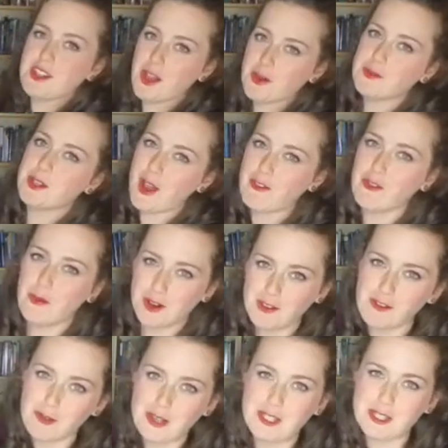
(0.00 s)
hopes you have a
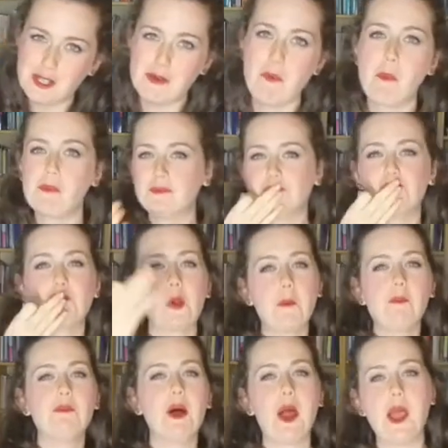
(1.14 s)
wonderful week too.
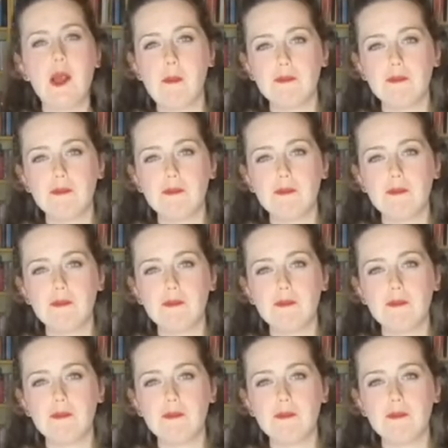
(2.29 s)
Bye.